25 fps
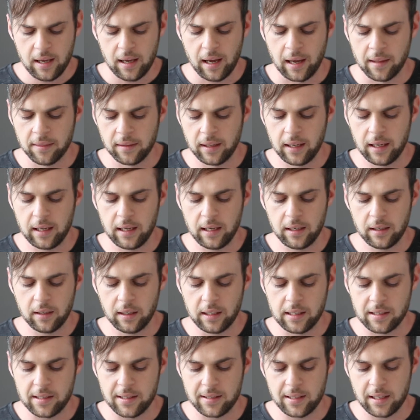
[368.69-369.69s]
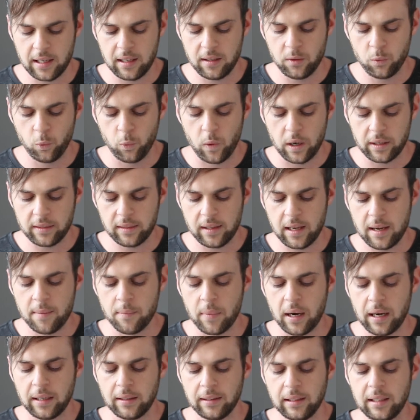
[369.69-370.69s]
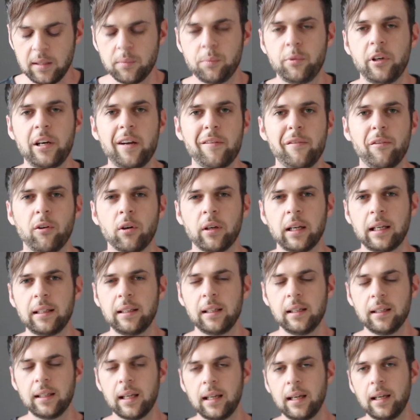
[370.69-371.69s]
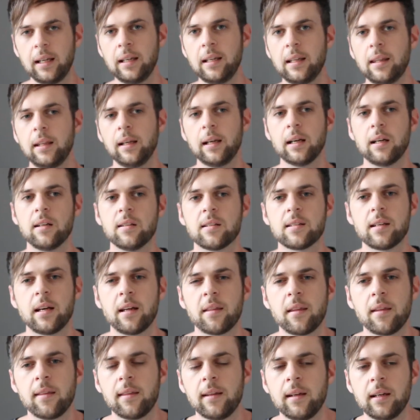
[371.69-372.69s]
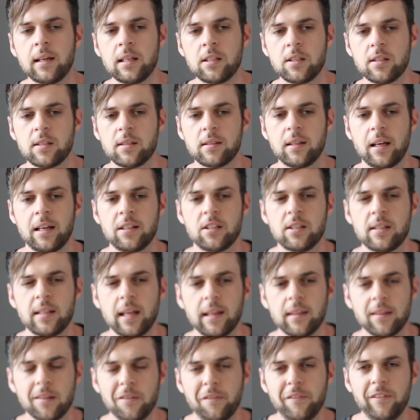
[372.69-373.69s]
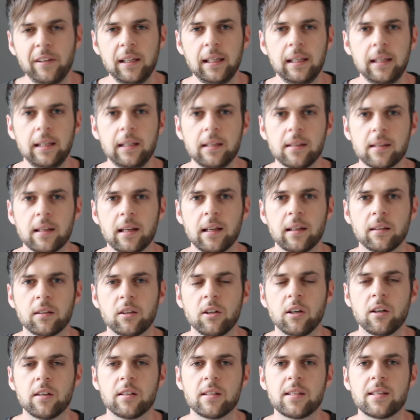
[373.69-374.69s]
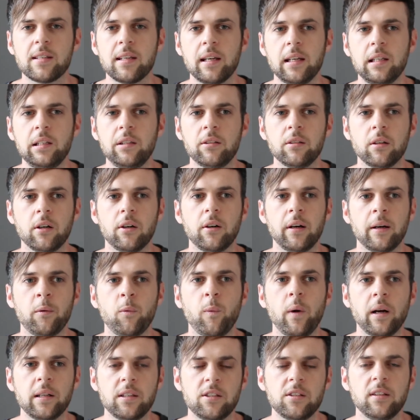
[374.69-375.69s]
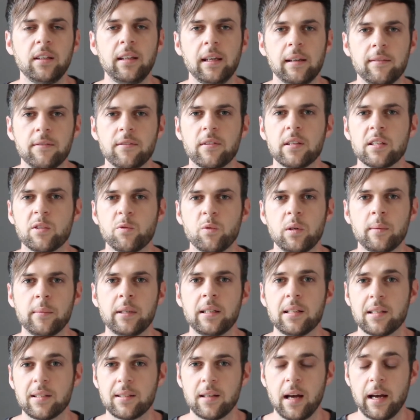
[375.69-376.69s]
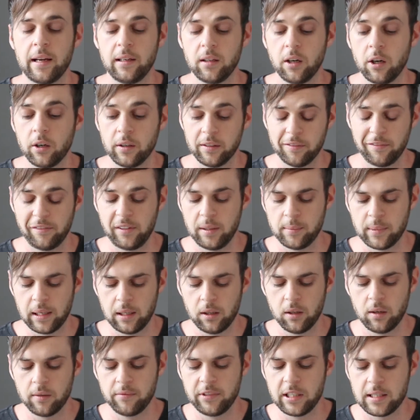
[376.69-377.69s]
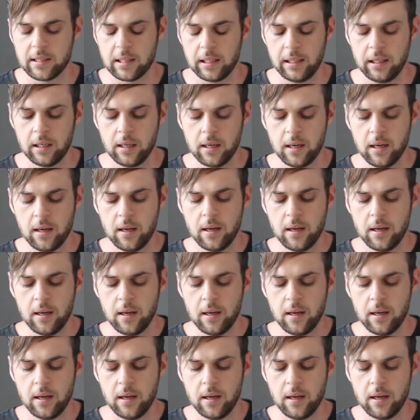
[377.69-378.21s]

And then it said what they might need prayer for, and I didn't get anything else other than I just had the feeling that God said, I want to give this woman a sign. Oh, and female, obviously.